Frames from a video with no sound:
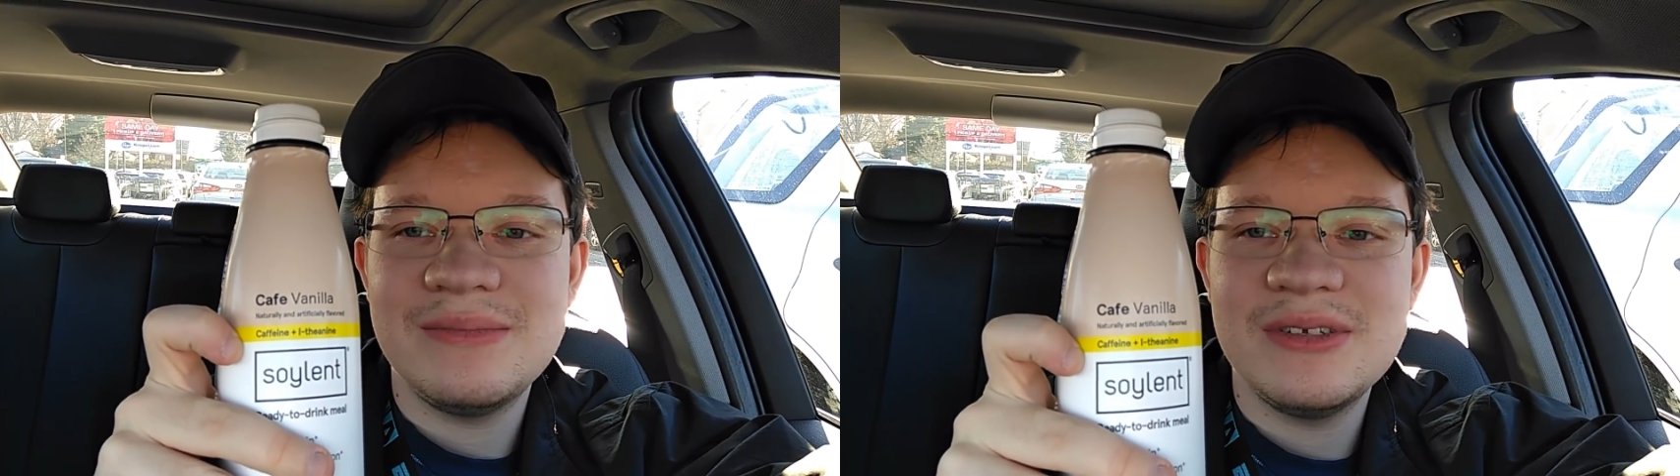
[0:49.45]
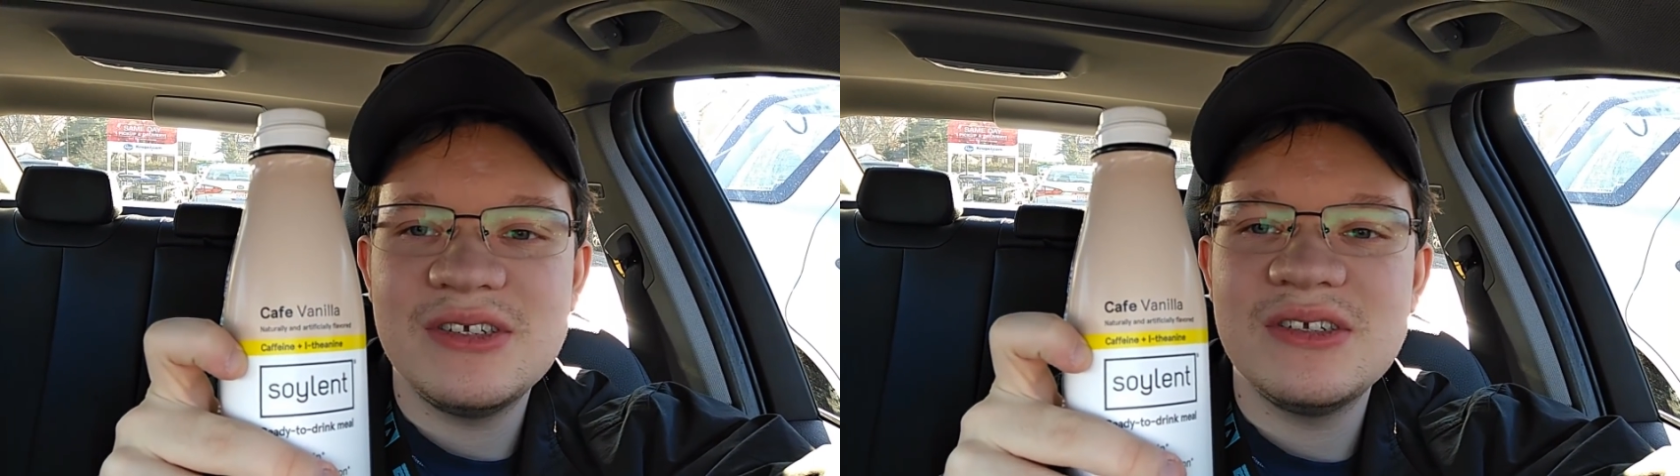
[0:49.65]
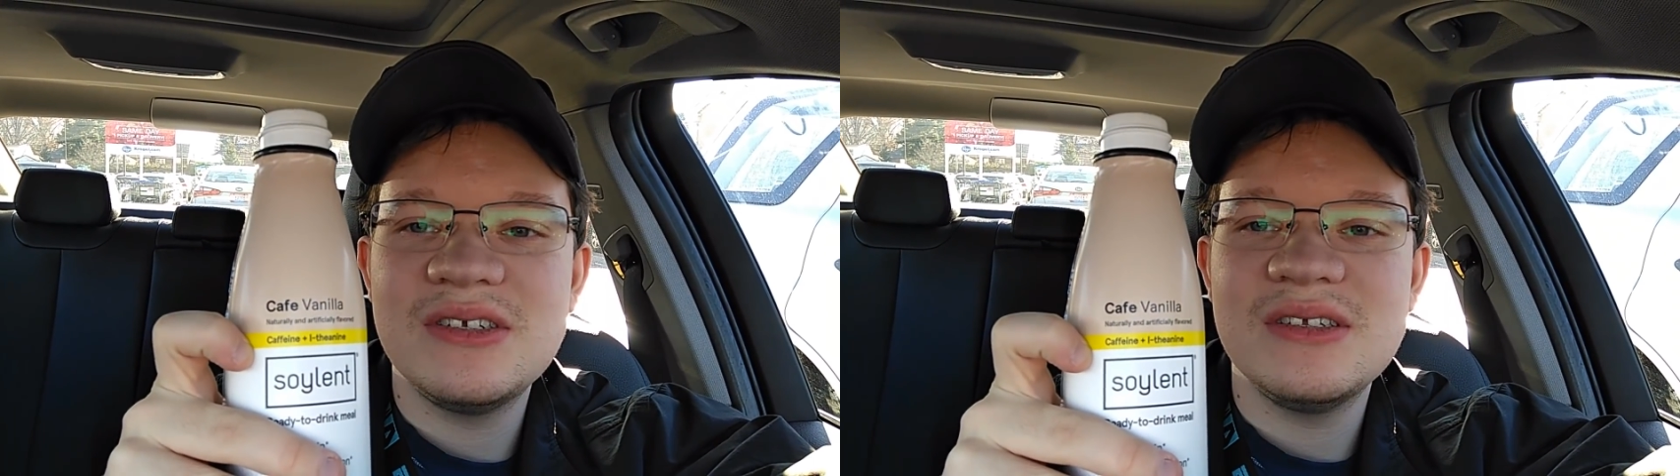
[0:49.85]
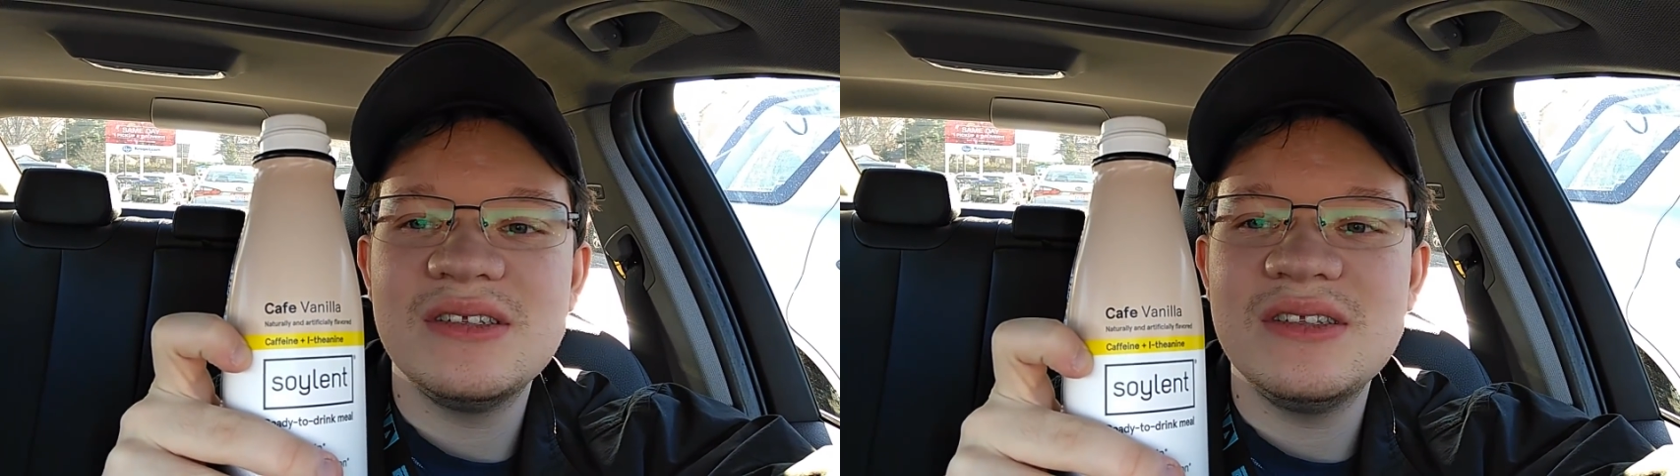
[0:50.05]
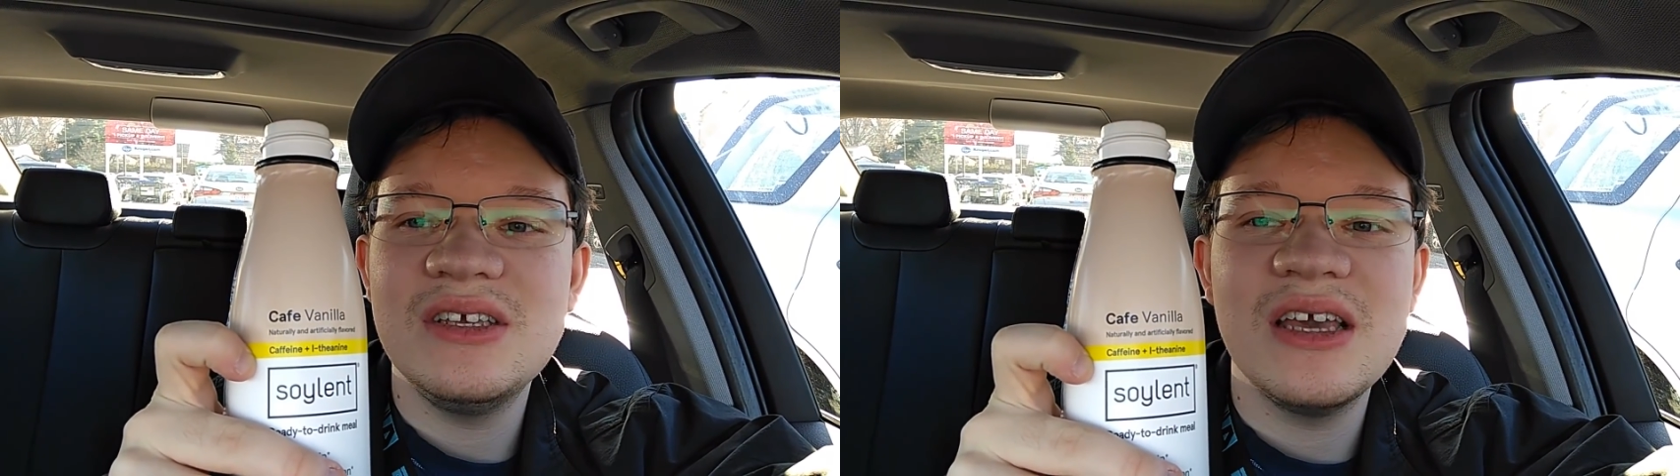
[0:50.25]
This is
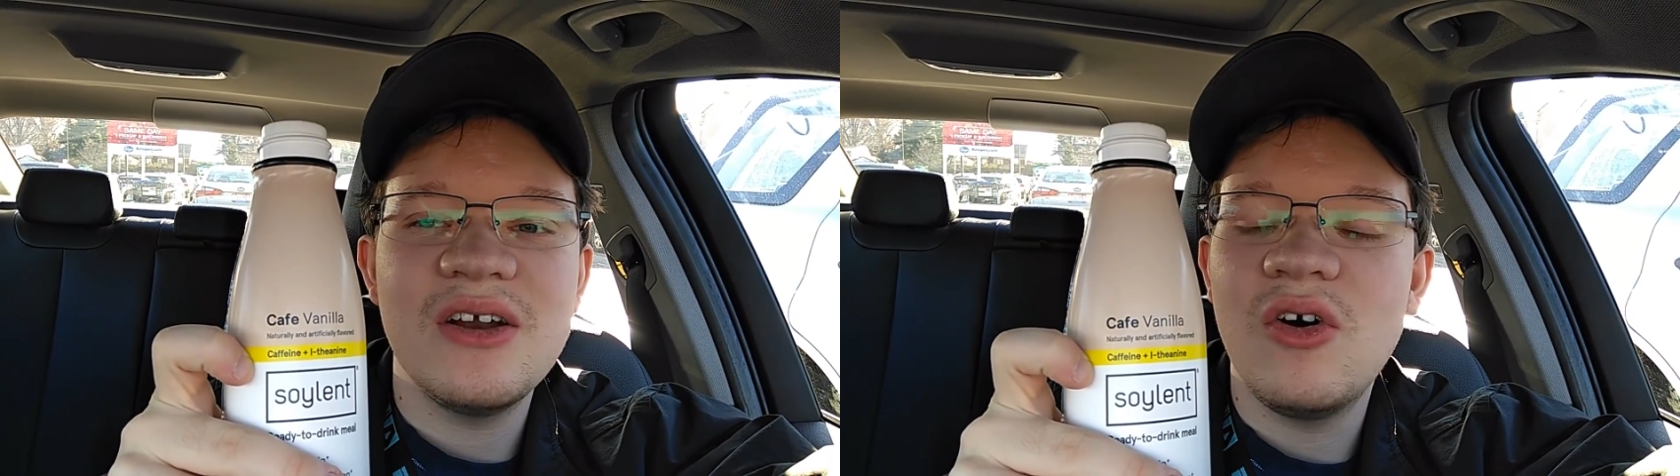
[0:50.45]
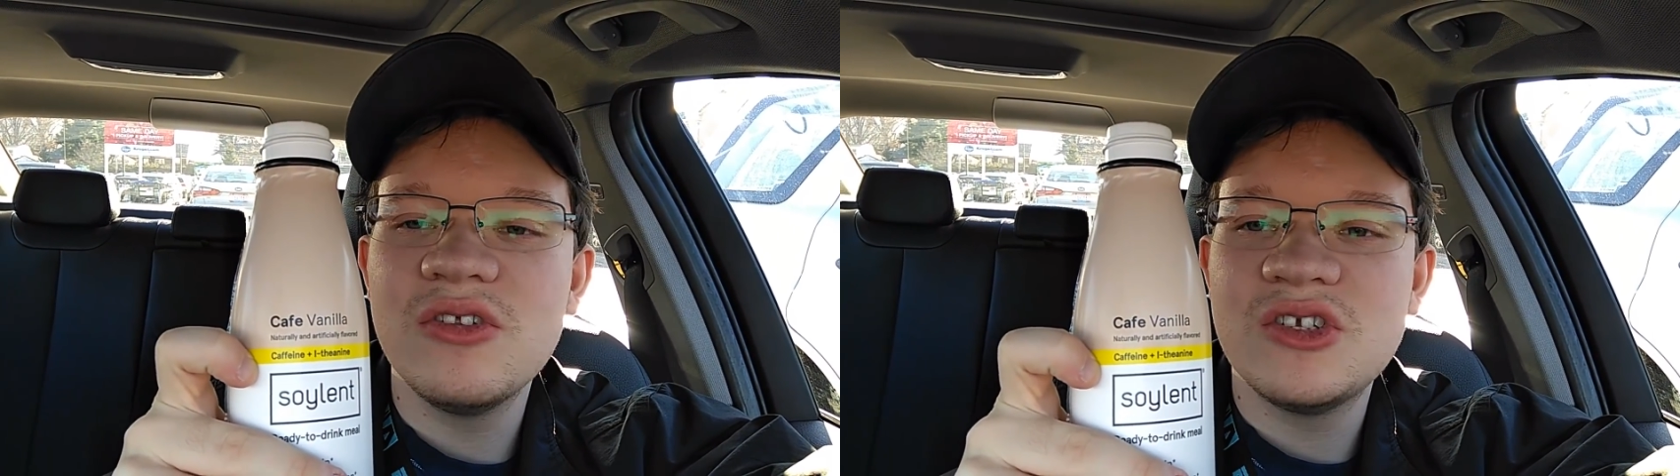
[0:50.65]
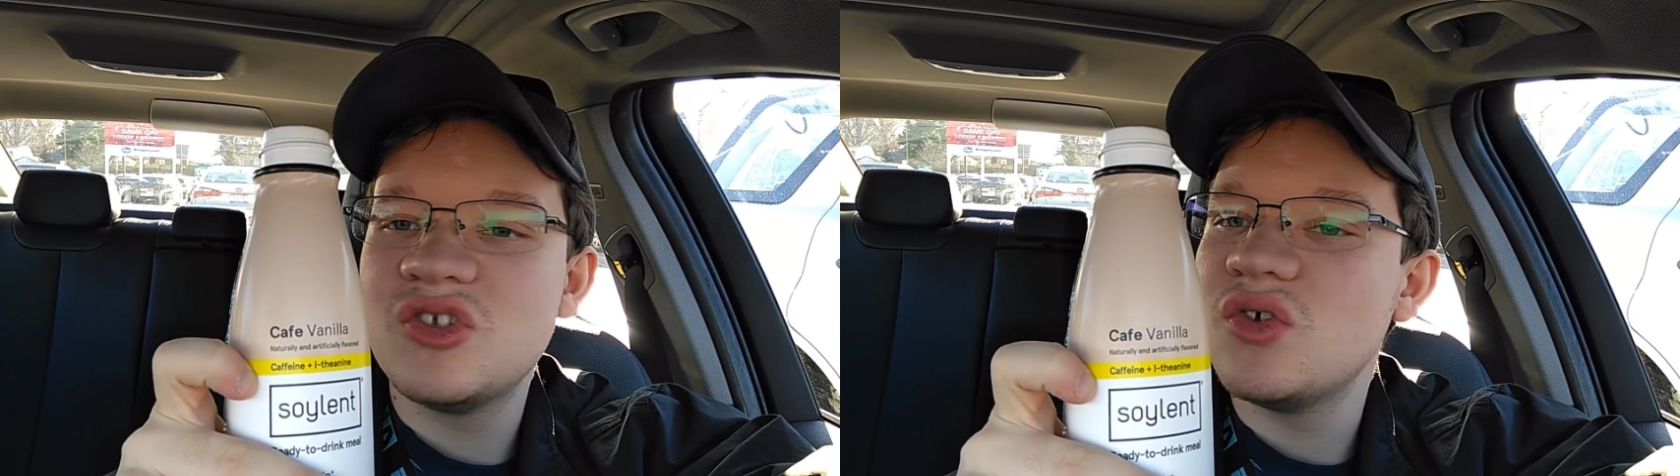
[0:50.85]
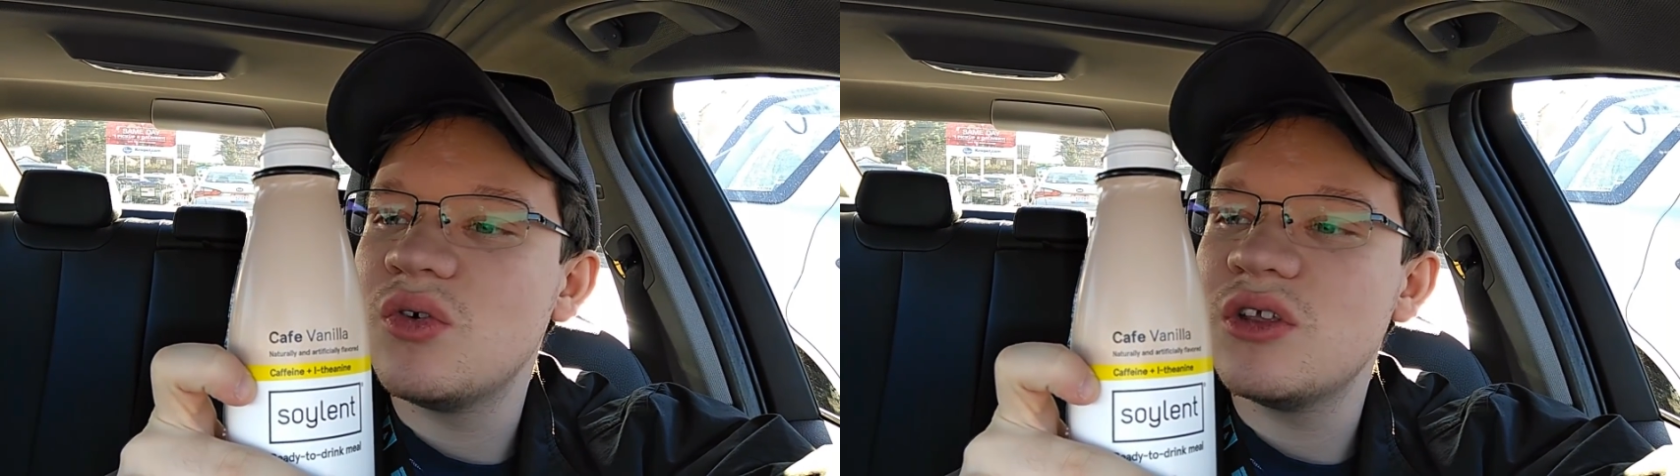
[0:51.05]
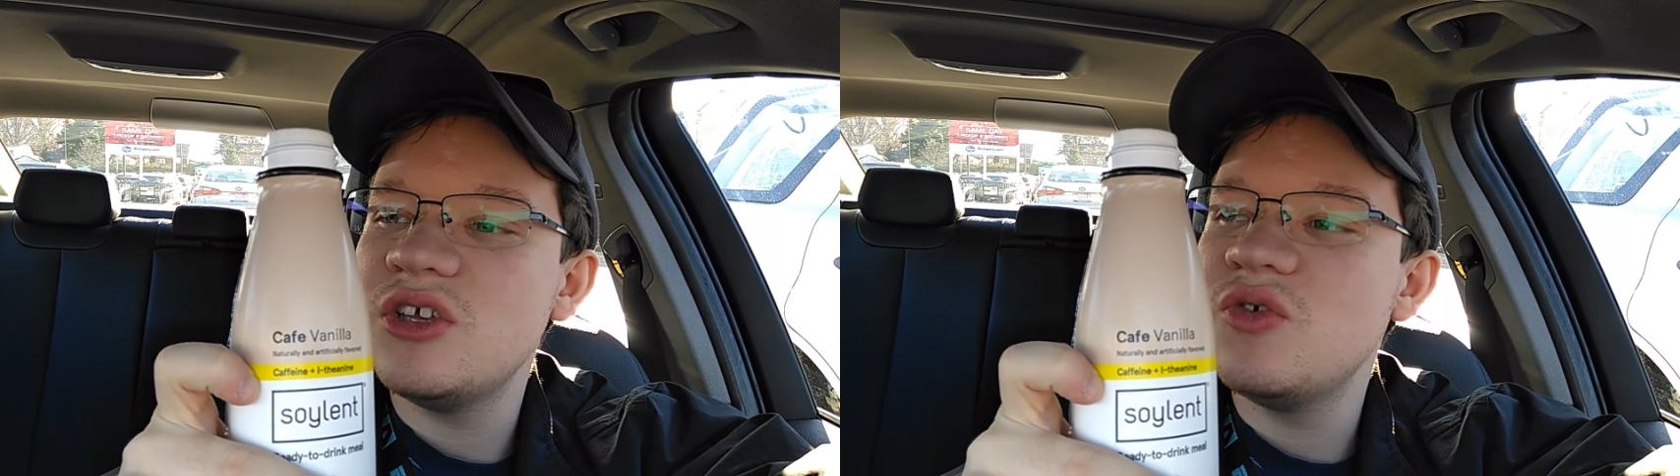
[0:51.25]
you get all the
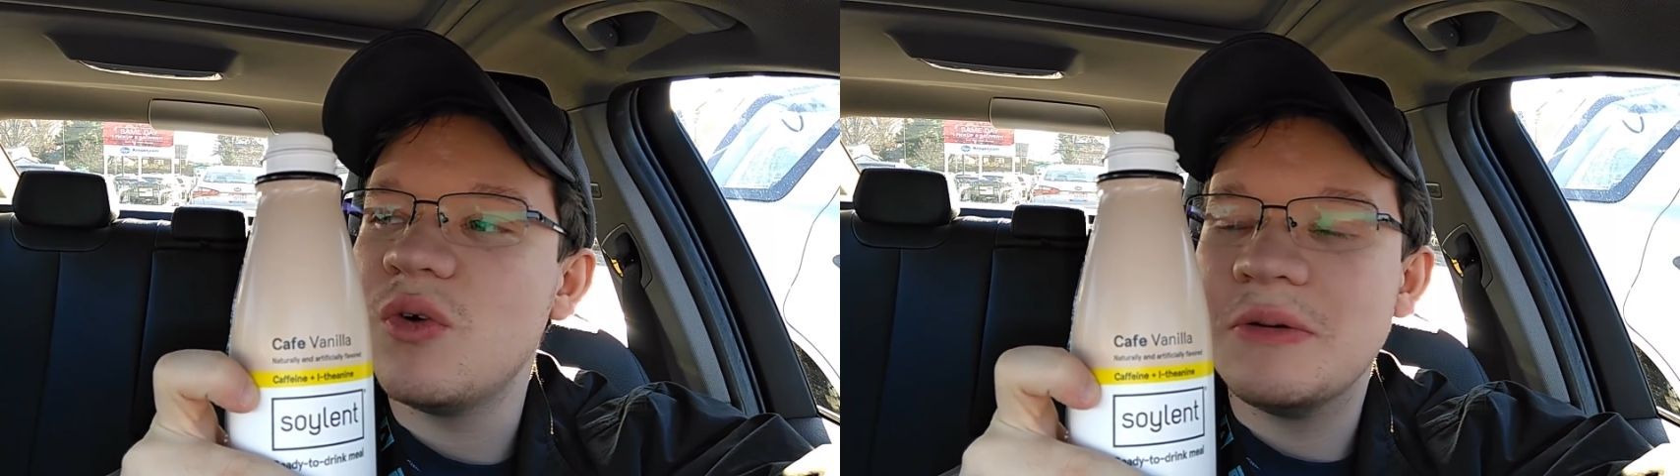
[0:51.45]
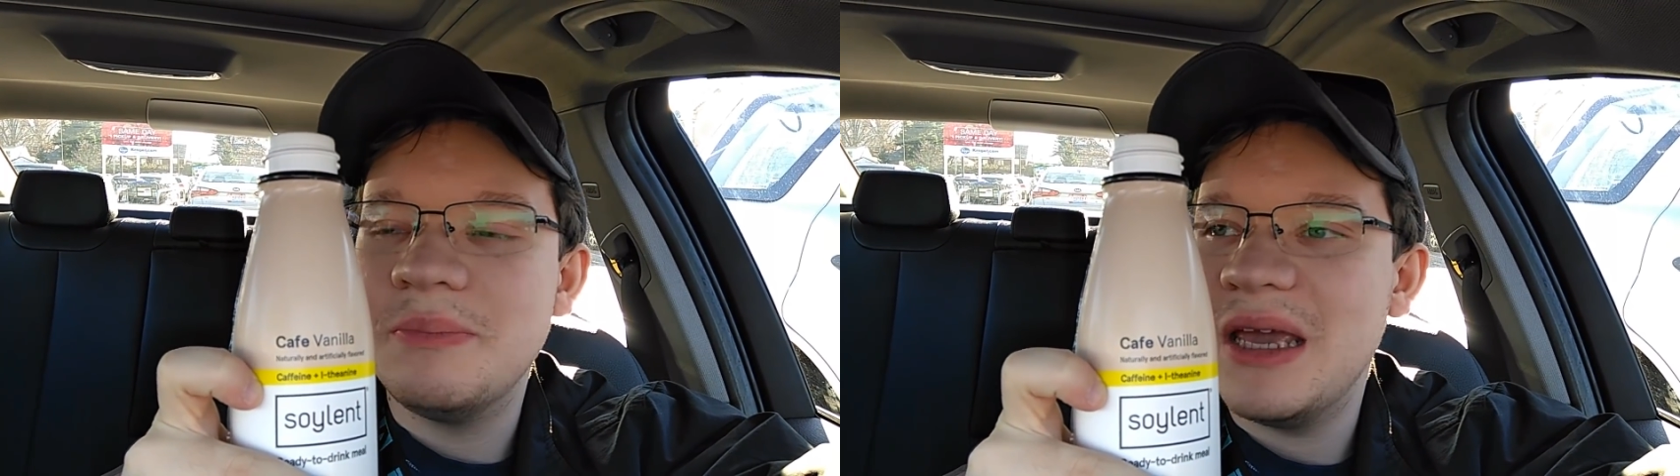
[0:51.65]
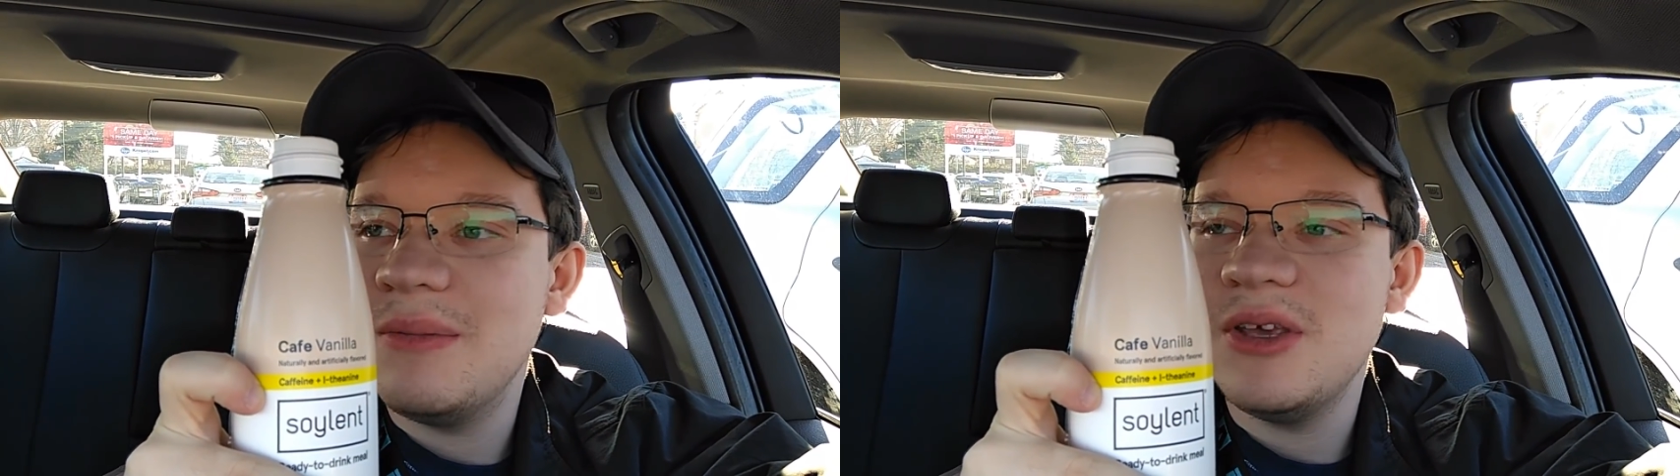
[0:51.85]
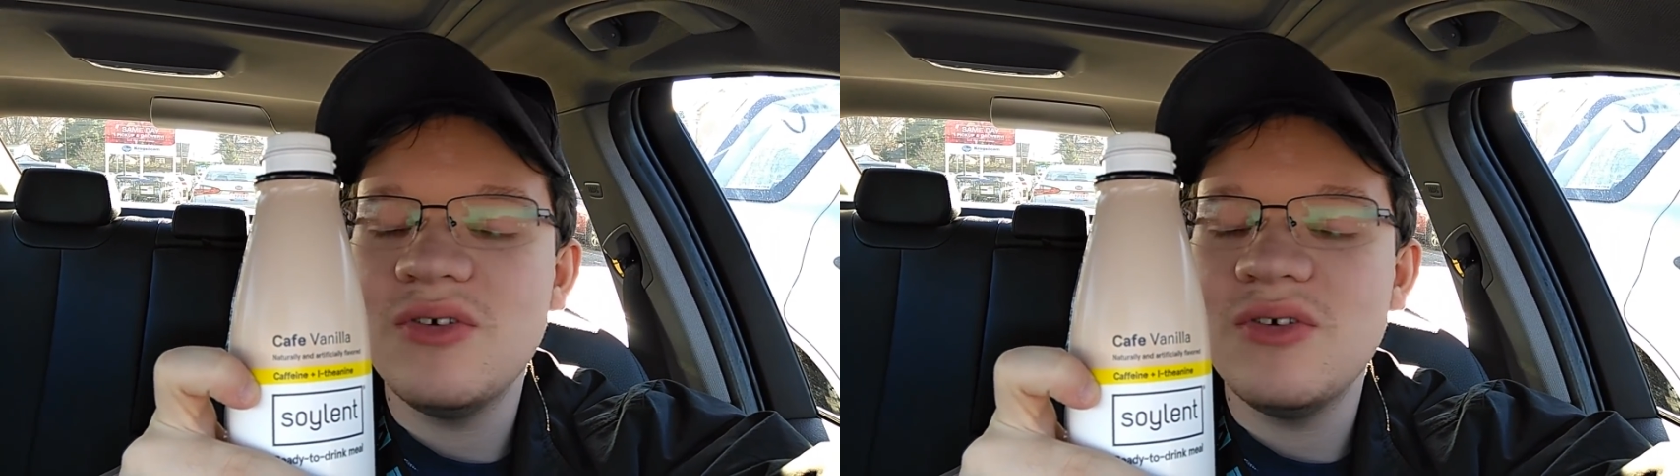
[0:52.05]
soylent you want, baby.